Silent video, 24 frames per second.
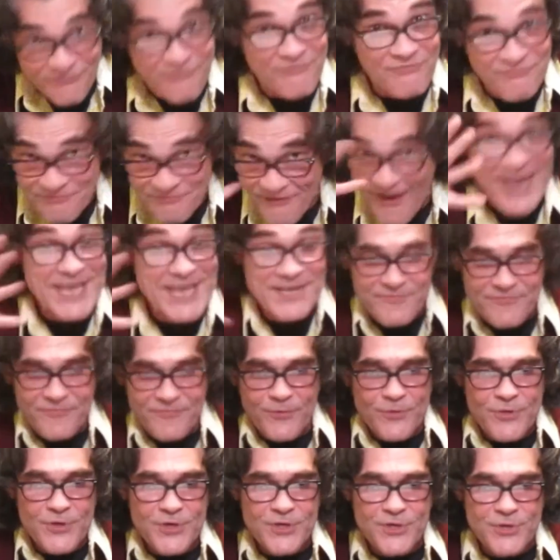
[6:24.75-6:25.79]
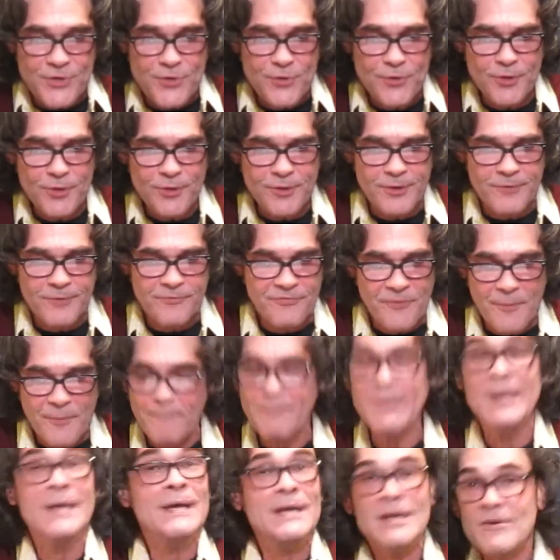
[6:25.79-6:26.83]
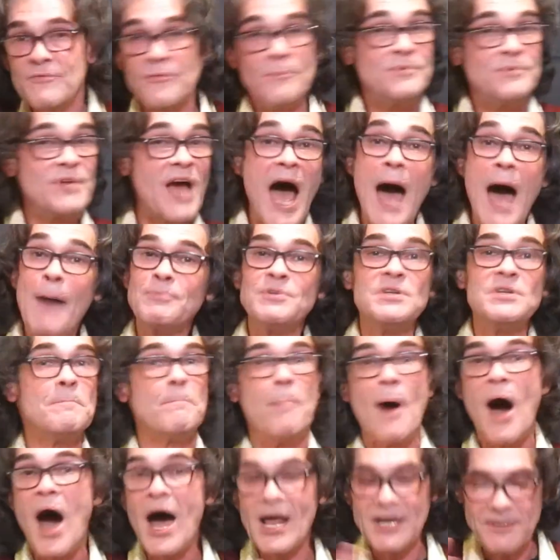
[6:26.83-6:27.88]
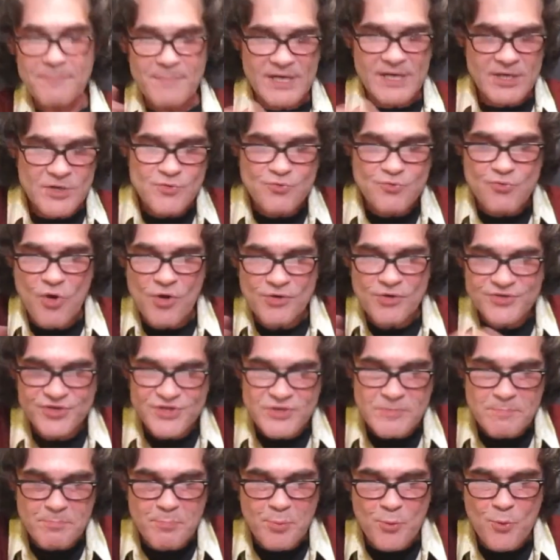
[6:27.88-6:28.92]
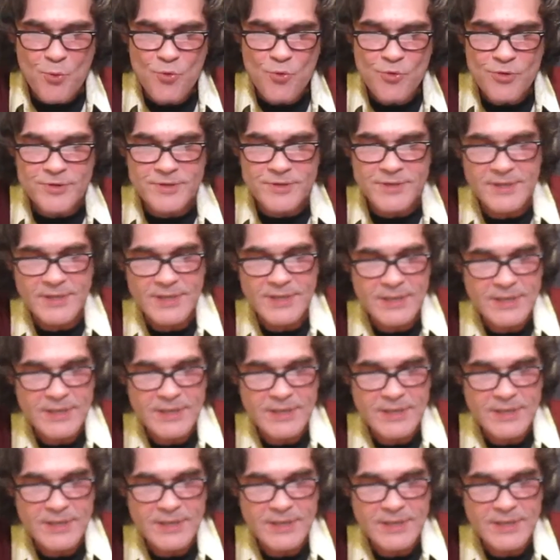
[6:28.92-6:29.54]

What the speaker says: fight for the cure from top to bottom and across the board.